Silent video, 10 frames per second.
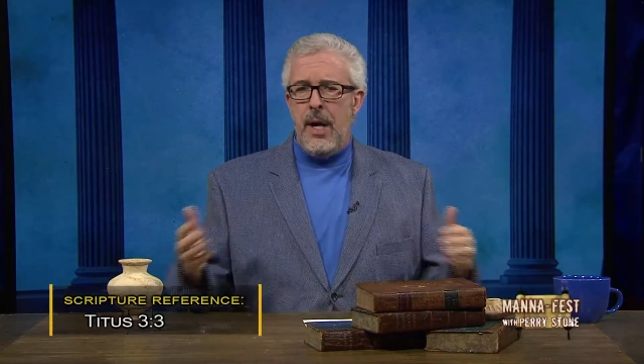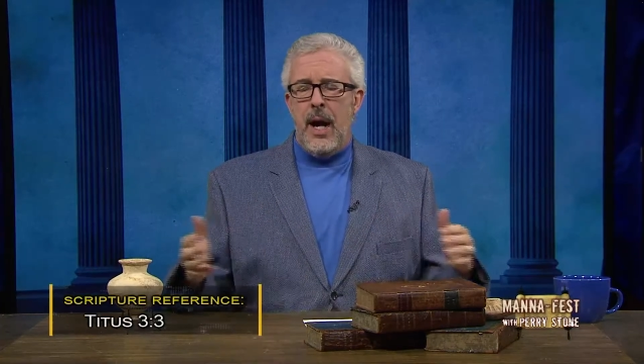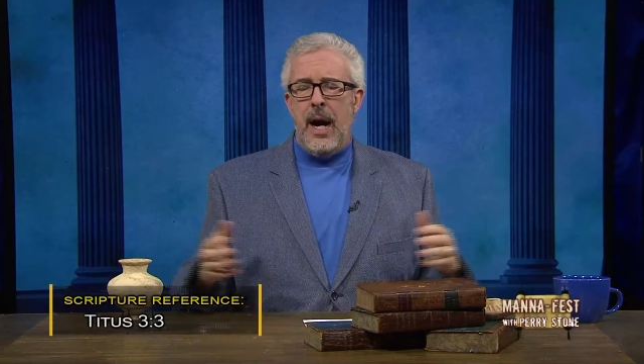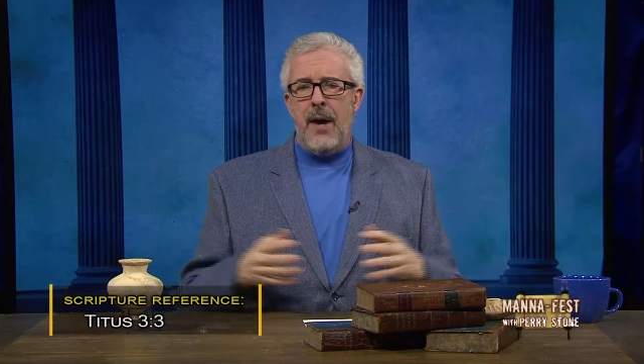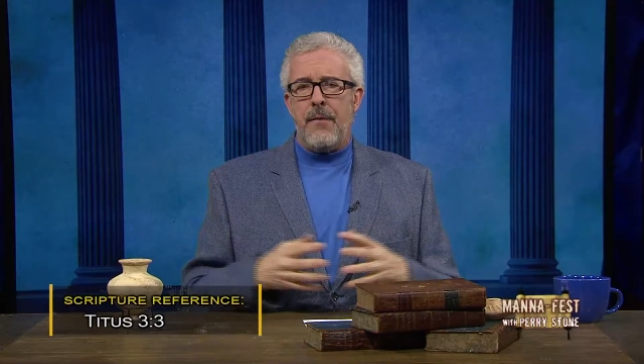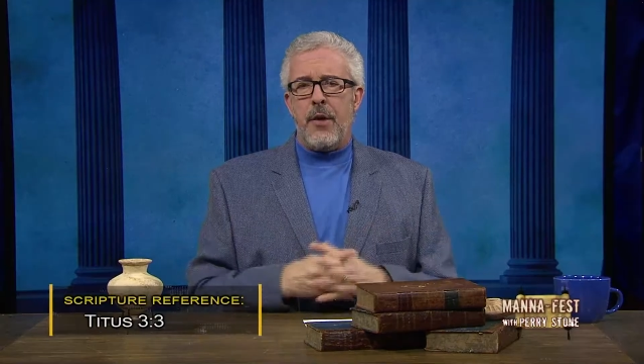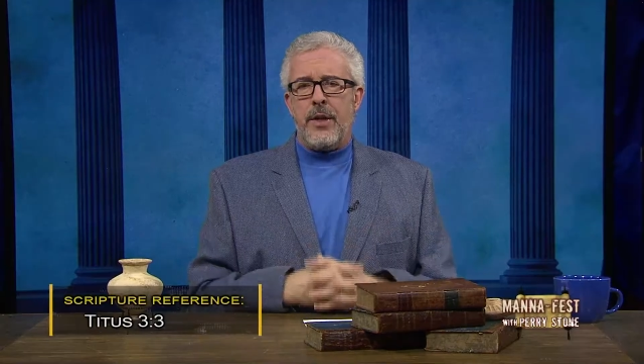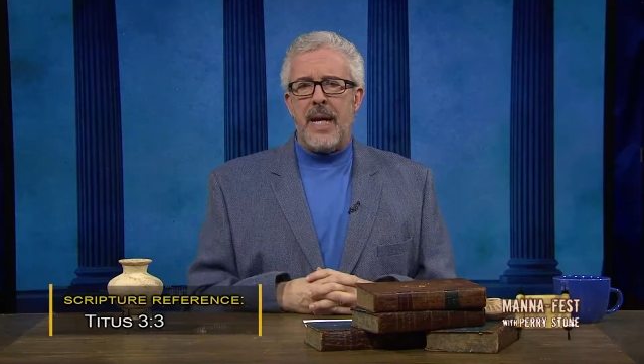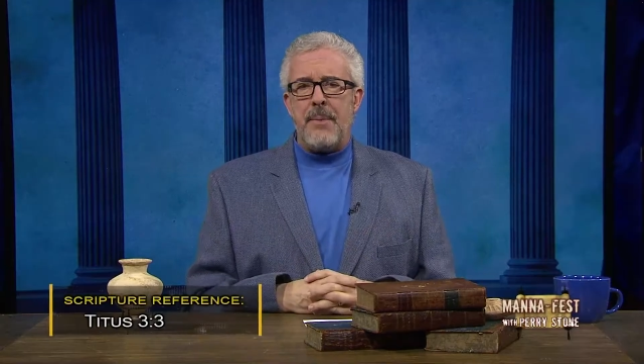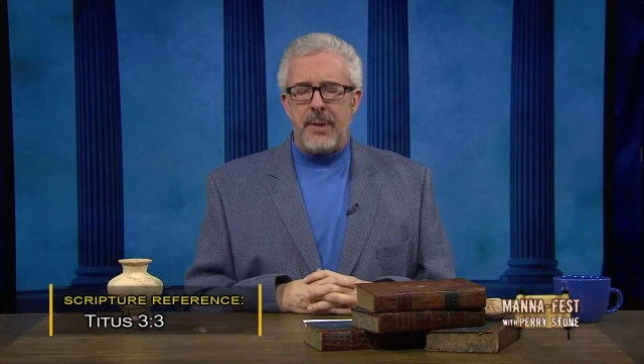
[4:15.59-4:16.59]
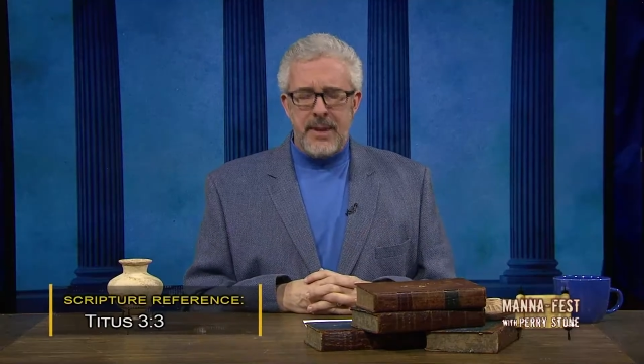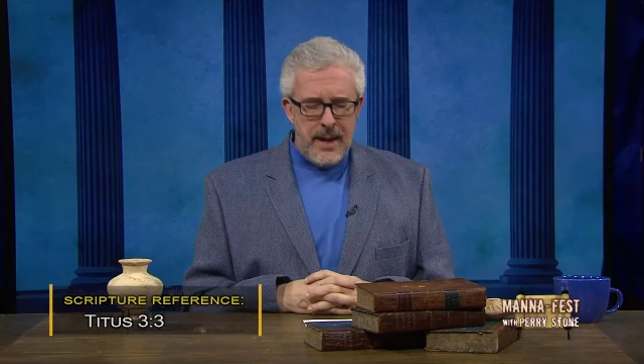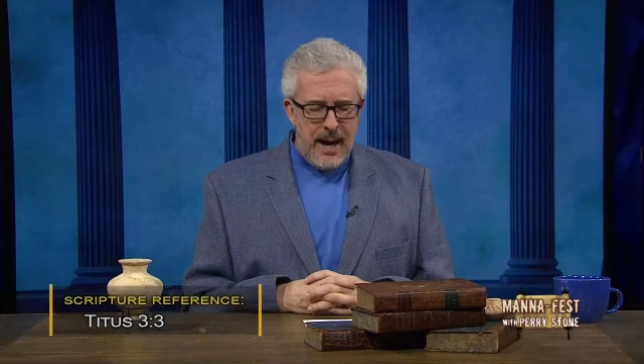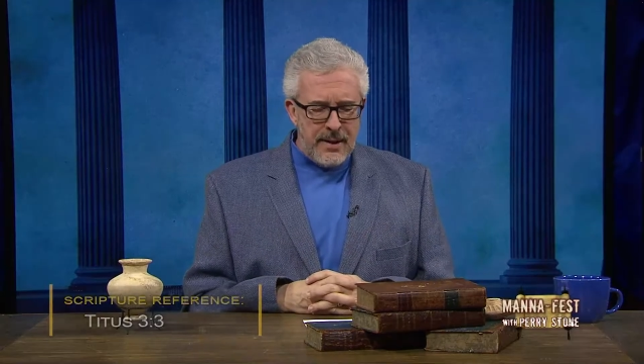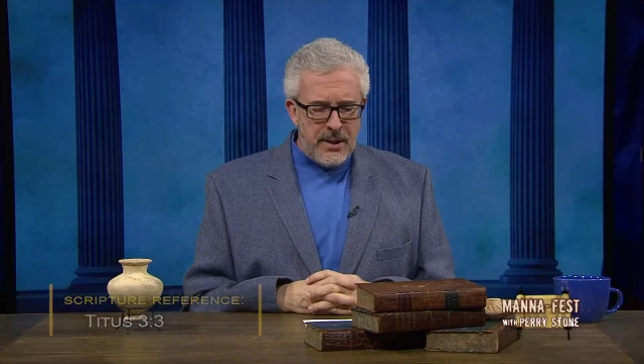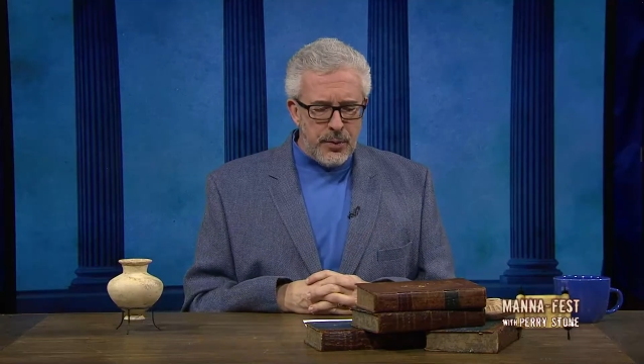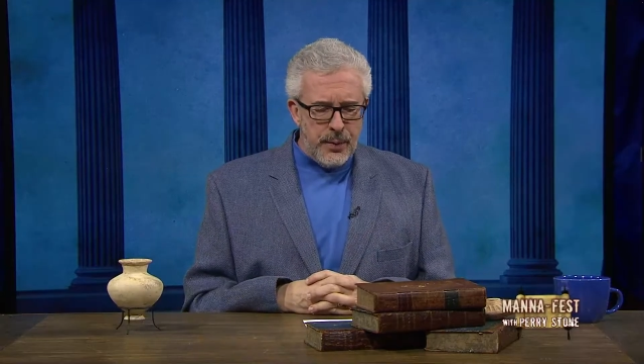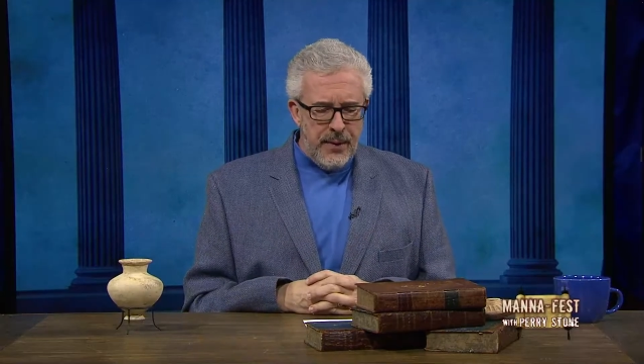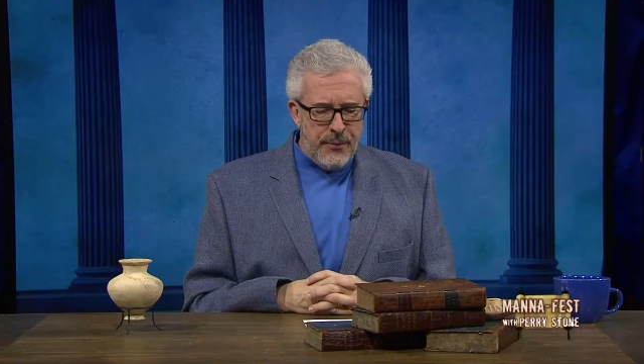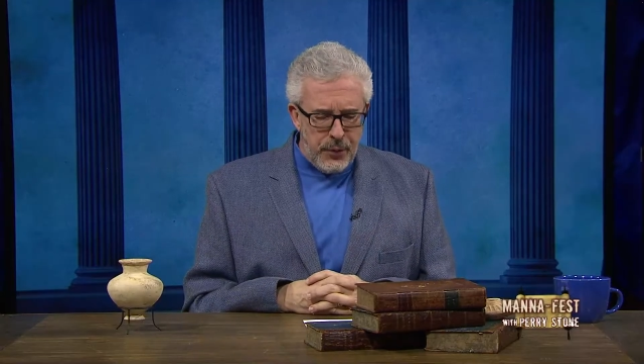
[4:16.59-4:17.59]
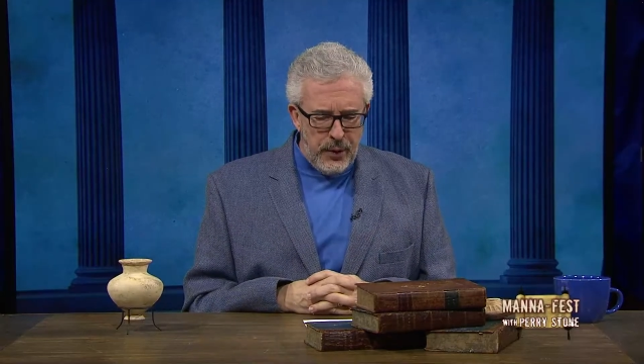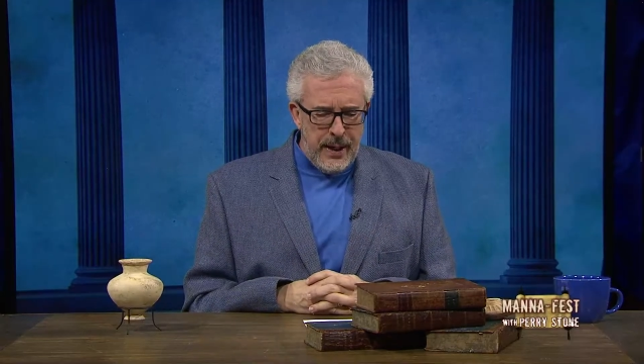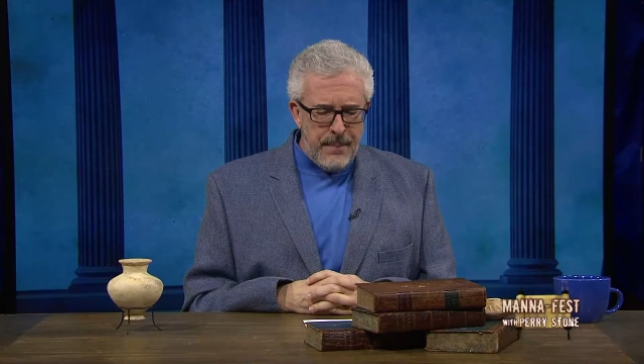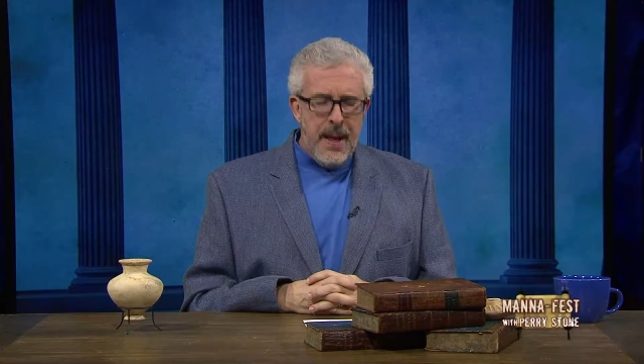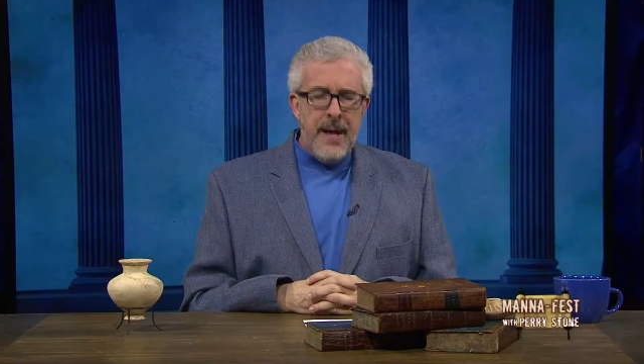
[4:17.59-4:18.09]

For example, in Titus 3 and 3.